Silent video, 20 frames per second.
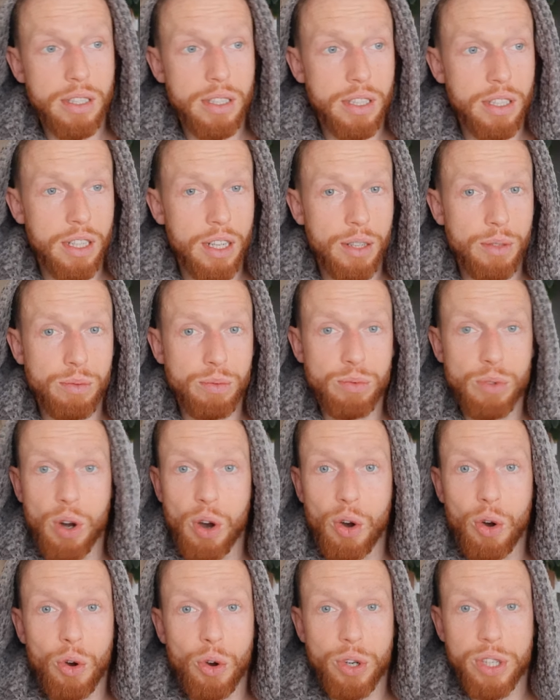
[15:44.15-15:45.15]
you know,
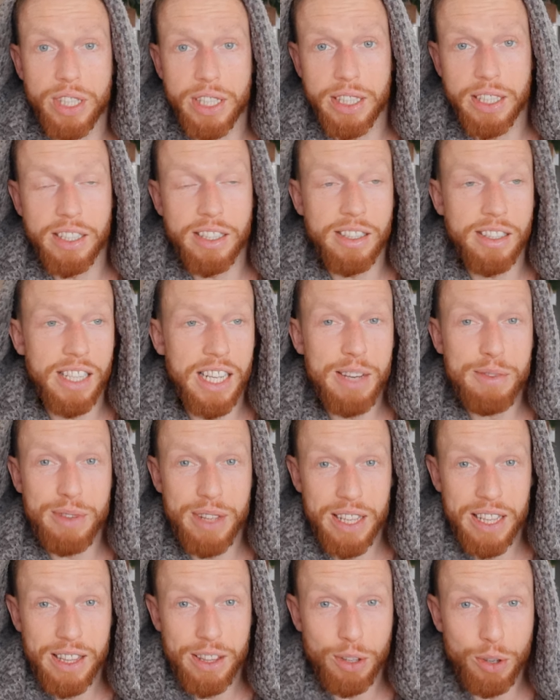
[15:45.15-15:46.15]
raw honey and even
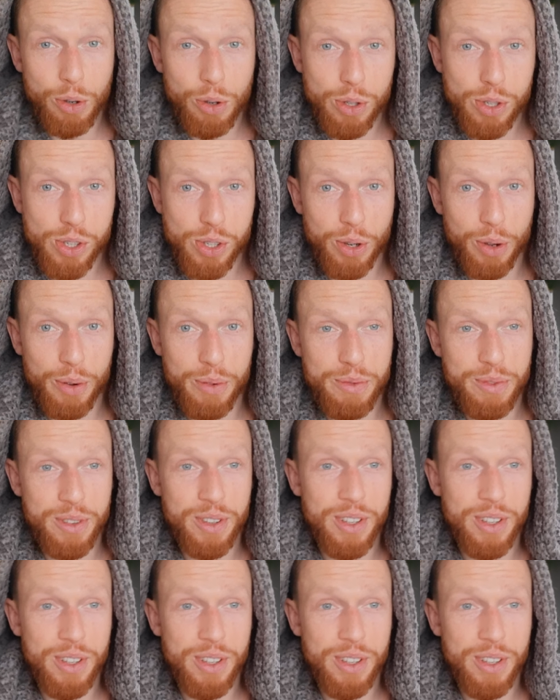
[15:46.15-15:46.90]
the good stuff.